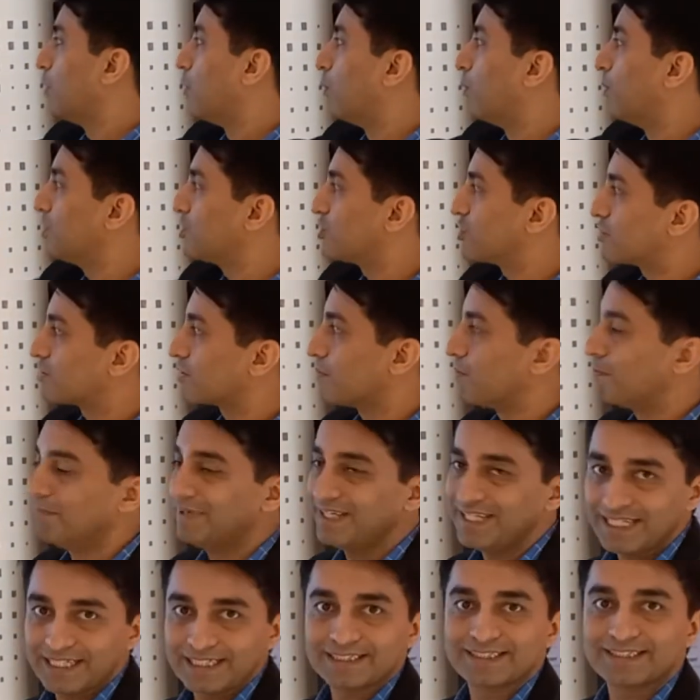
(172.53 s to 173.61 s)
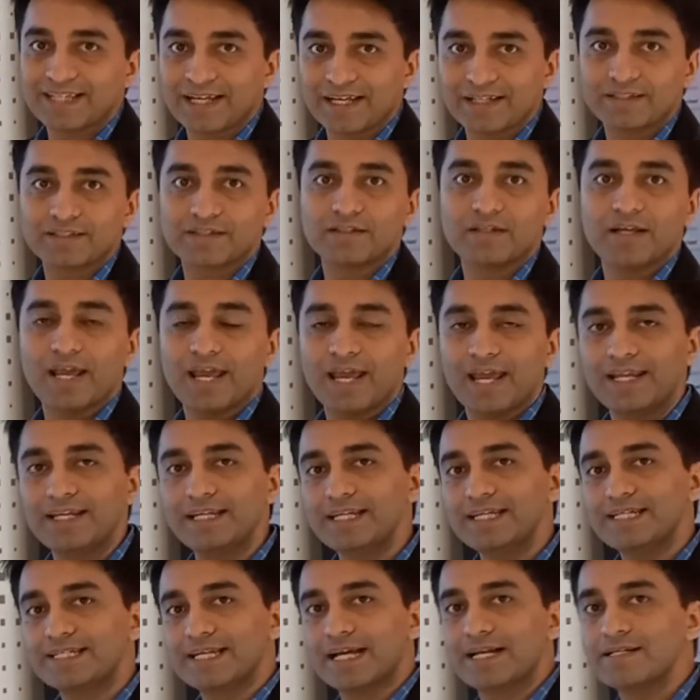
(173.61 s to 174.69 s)
which means that any
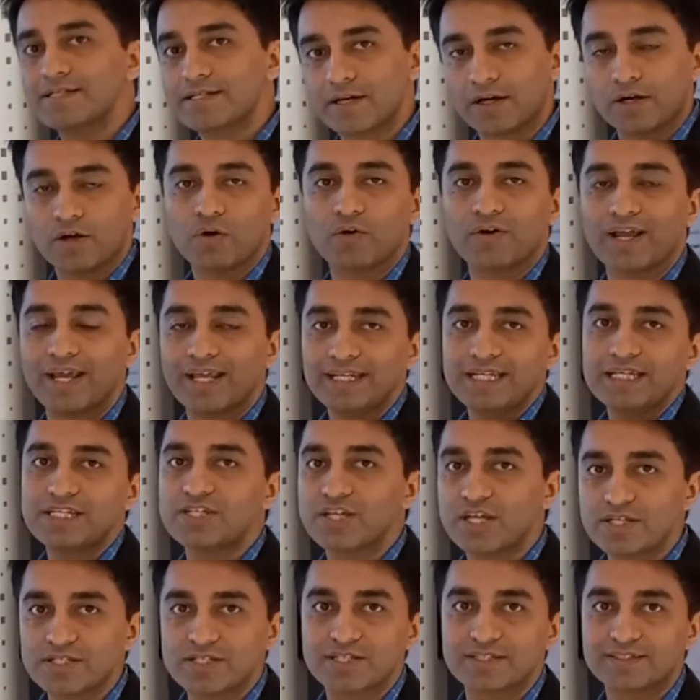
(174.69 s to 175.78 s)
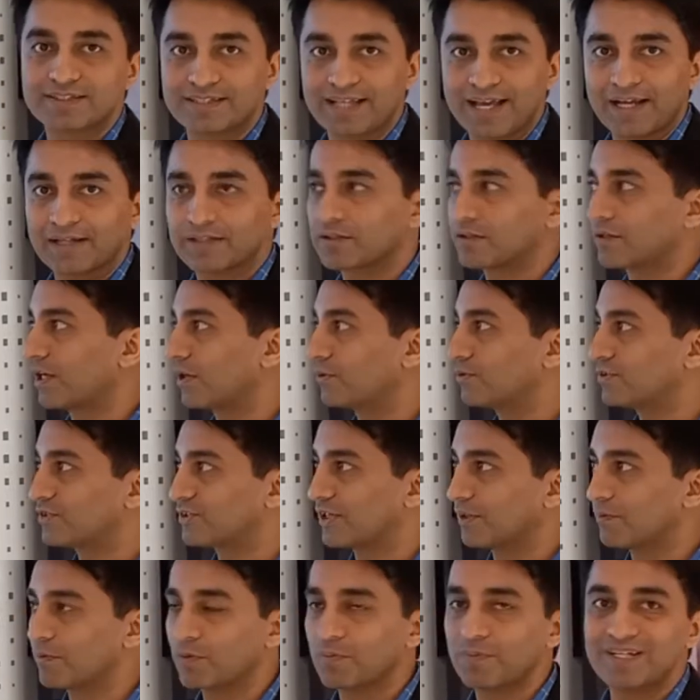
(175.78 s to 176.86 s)
delta or any changes that
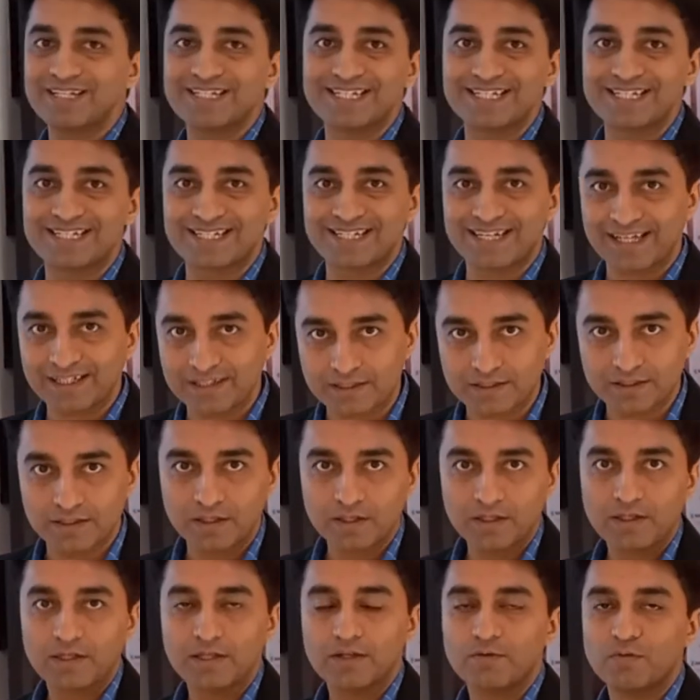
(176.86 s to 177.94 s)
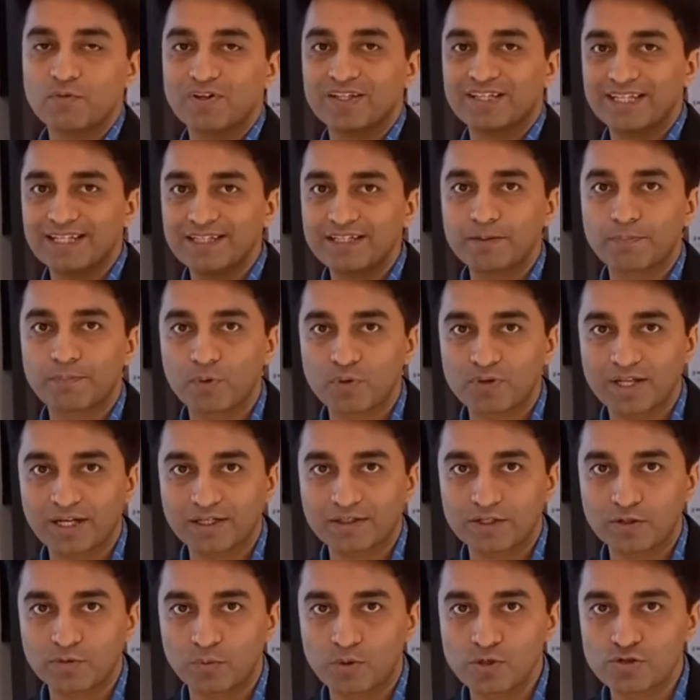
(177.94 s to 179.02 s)
Cloud7 will detect within the
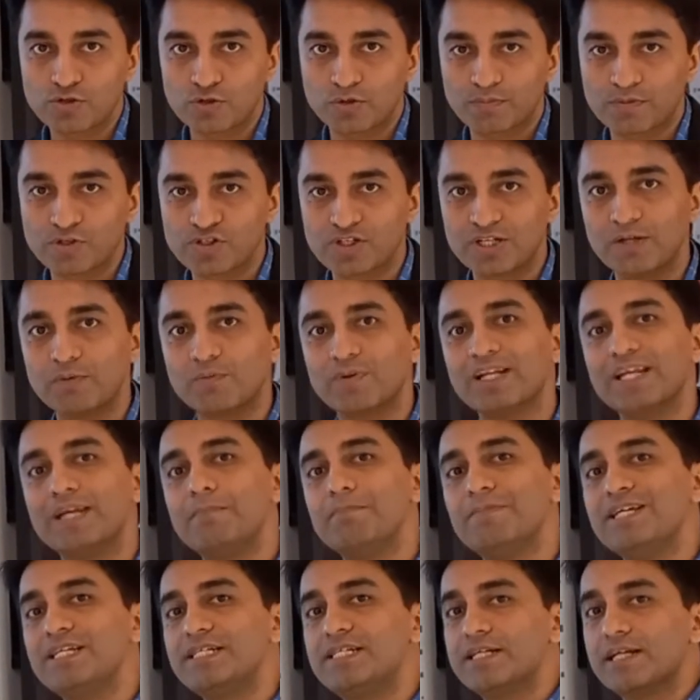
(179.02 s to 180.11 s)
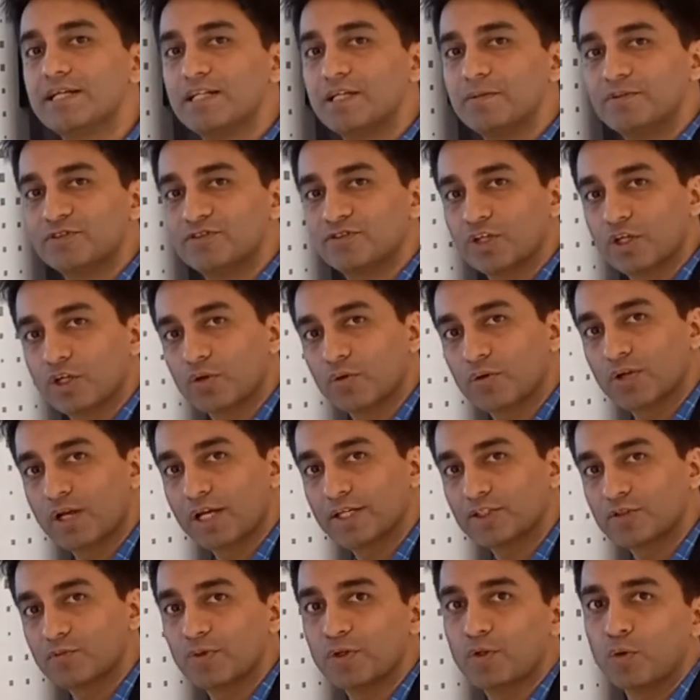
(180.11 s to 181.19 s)
protected virtual machine will immediately be
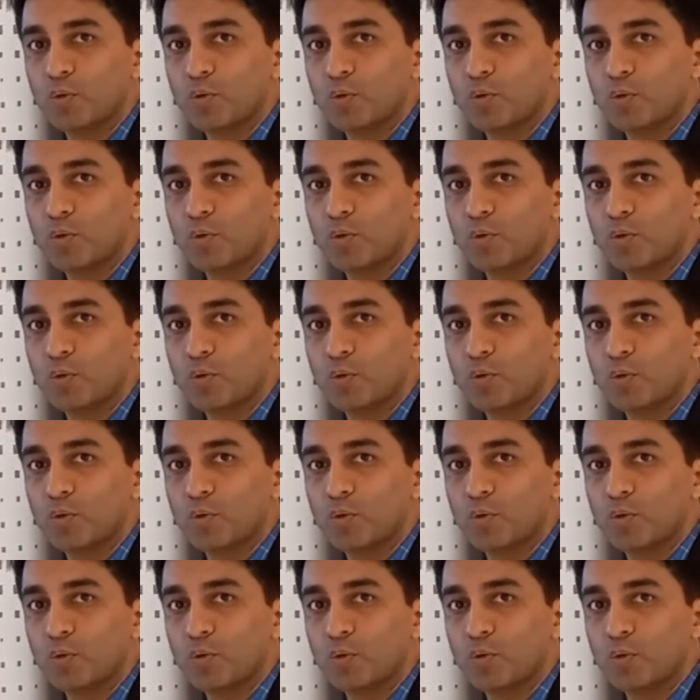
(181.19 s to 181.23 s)
synchronized with